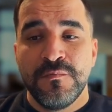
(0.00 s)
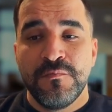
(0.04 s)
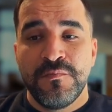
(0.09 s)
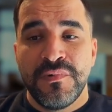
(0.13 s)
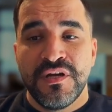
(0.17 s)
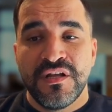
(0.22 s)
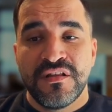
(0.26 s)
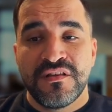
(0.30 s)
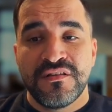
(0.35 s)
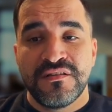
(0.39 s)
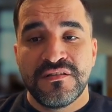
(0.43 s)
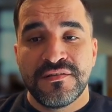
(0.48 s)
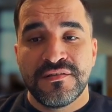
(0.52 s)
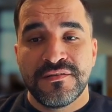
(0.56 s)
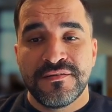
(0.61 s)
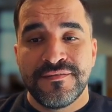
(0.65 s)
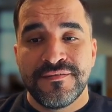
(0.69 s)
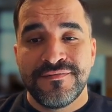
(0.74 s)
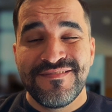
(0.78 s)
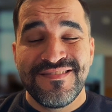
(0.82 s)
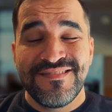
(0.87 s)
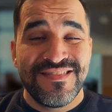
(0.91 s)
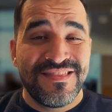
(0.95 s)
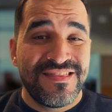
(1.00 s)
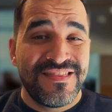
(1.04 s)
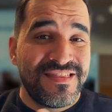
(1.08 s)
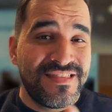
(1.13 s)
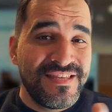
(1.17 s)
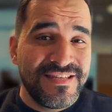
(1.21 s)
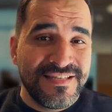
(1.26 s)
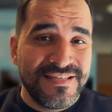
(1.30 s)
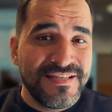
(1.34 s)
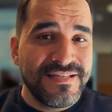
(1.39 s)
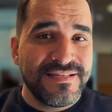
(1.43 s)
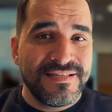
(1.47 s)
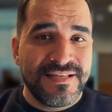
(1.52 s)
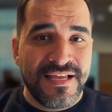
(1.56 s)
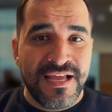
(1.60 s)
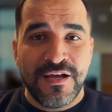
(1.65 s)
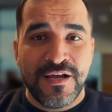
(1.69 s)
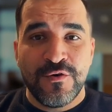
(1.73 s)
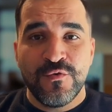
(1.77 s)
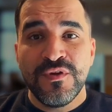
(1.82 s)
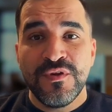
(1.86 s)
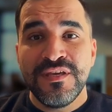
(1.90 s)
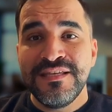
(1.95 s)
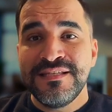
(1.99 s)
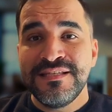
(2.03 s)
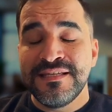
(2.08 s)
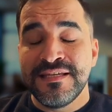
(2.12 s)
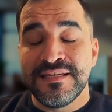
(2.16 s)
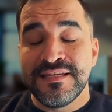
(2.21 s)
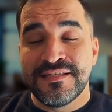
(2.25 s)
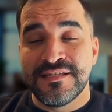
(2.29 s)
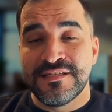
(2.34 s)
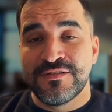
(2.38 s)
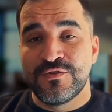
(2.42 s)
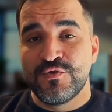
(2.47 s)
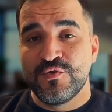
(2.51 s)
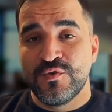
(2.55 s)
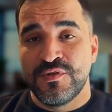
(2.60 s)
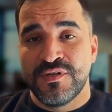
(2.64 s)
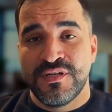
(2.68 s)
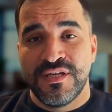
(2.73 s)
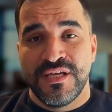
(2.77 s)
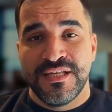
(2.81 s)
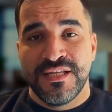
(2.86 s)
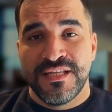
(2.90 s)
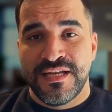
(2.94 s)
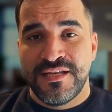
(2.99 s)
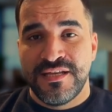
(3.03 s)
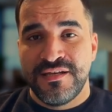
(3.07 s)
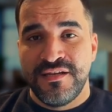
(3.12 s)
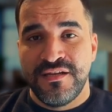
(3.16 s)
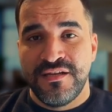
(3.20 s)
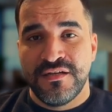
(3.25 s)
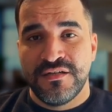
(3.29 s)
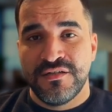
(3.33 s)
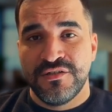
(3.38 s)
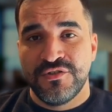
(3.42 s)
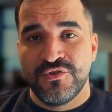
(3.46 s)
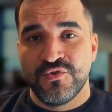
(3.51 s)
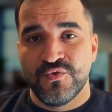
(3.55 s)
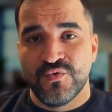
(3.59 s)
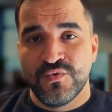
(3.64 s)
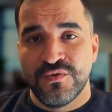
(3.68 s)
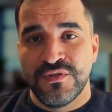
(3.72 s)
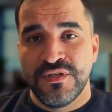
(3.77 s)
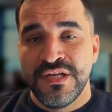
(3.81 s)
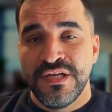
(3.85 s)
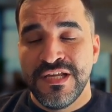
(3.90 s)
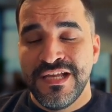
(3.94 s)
But this is how easy it is to create an AI tool.